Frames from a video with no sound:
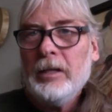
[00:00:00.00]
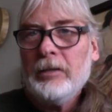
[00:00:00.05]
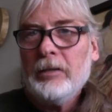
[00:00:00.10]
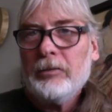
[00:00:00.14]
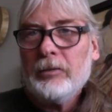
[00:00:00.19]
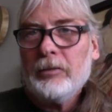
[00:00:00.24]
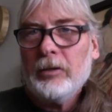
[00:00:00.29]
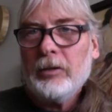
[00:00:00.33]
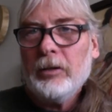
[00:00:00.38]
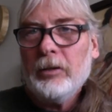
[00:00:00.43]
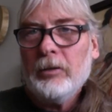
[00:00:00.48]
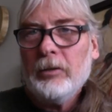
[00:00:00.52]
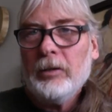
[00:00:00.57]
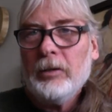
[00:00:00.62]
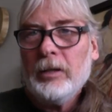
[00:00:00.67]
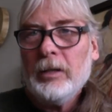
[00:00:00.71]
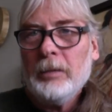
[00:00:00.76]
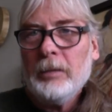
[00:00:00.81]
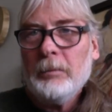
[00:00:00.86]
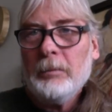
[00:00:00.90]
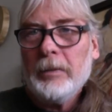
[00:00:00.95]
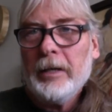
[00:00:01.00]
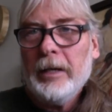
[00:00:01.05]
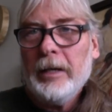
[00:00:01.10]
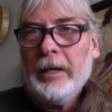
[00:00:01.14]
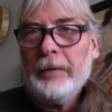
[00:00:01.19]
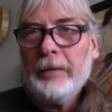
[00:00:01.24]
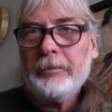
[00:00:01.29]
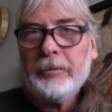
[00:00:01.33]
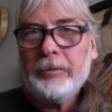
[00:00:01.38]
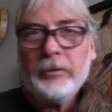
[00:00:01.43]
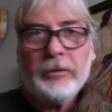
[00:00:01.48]
So um,
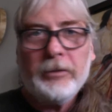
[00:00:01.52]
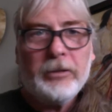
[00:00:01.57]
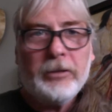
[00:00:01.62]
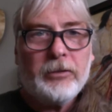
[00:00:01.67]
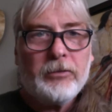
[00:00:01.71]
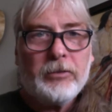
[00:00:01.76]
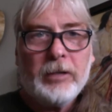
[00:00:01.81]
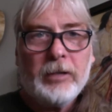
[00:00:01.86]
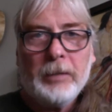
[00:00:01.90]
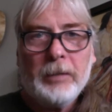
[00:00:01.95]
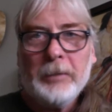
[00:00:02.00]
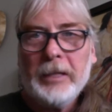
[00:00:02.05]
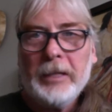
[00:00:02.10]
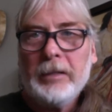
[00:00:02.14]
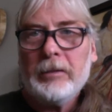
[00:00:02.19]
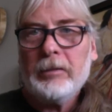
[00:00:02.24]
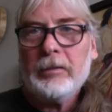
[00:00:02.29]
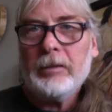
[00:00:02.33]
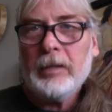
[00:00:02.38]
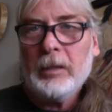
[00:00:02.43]
after this summit,